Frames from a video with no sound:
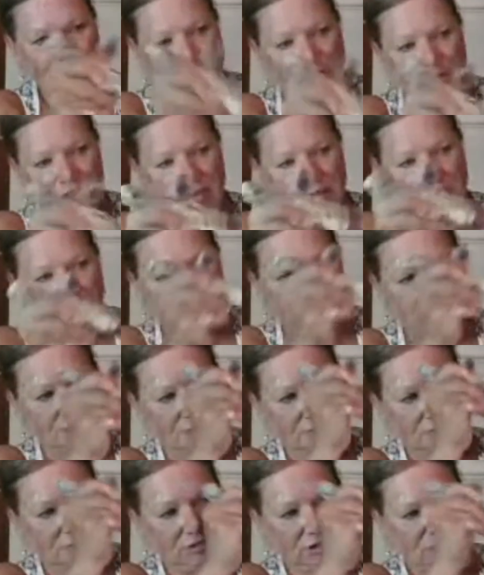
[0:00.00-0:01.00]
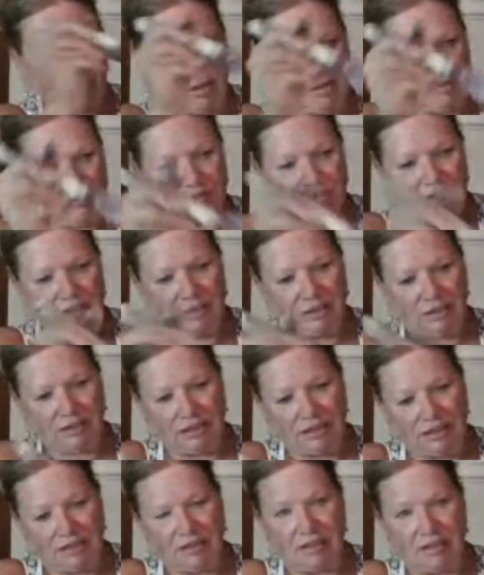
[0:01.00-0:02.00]
just kind of softening
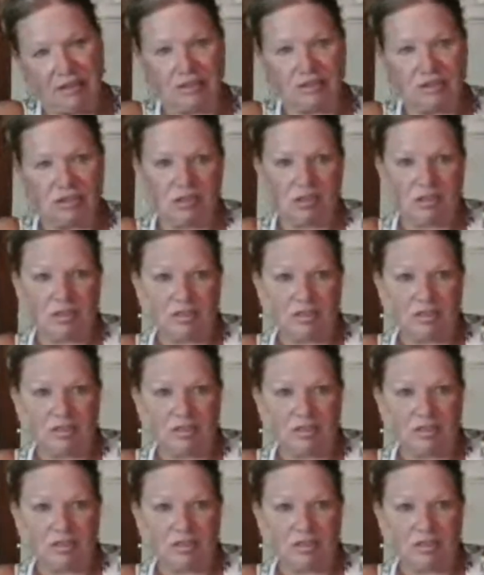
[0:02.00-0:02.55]
that edge